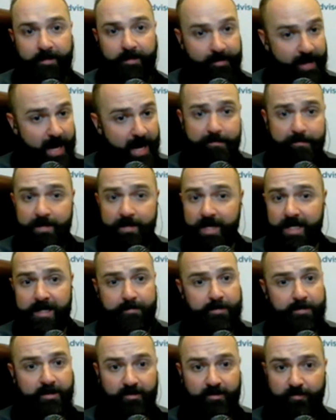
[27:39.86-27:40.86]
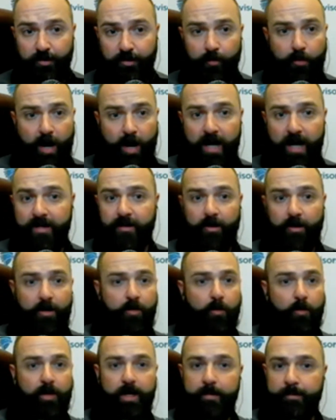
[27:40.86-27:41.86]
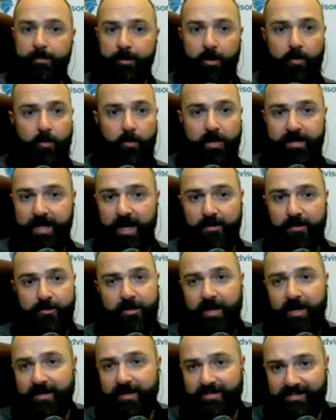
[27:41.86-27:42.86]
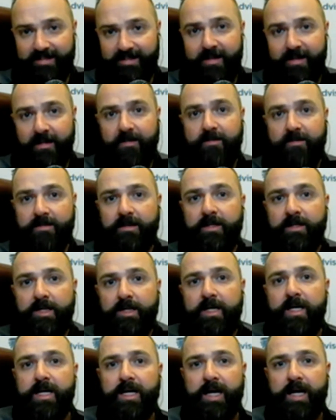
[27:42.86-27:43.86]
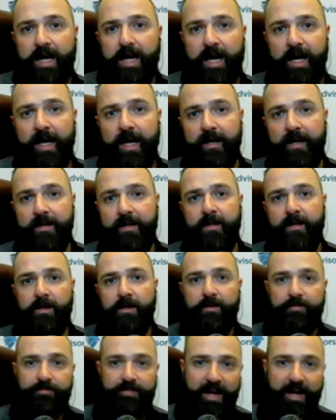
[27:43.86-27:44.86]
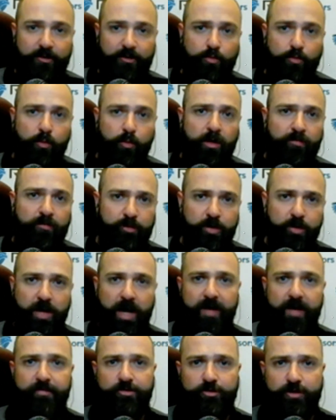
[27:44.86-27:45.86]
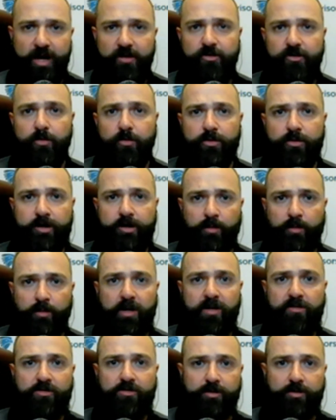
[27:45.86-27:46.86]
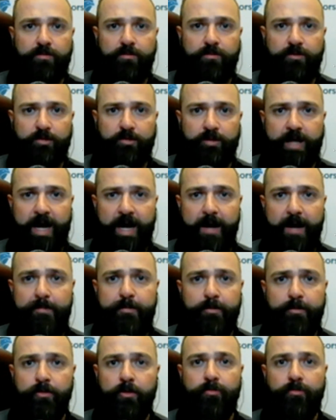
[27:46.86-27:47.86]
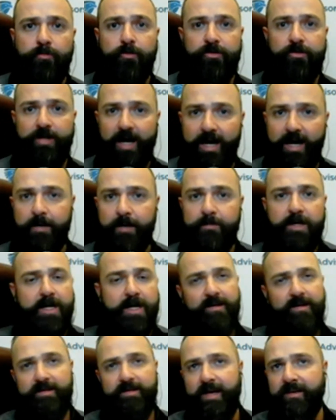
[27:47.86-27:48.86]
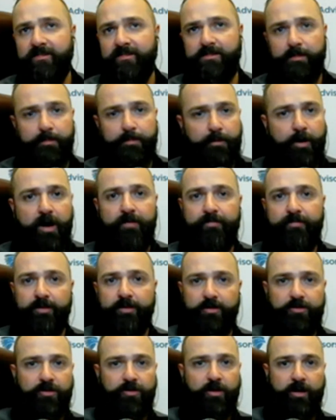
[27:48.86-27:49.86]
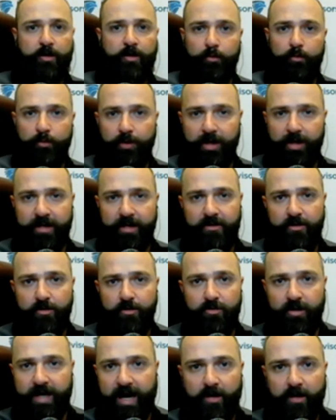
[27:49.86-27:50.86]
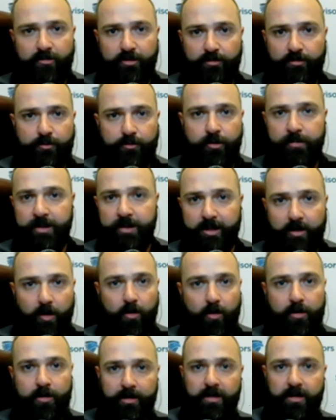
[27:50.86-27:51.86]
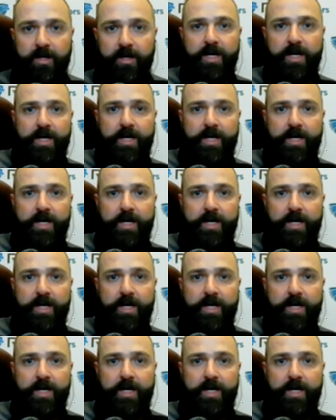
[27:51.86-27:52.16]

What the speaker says: Not many, because if you're riding it all the way up and all the way down, you're kind of stuck. And that's where if you have a strategy where you can raise some capital over time, take some profits. You know, I know we like to use the analogy of trimming the garden.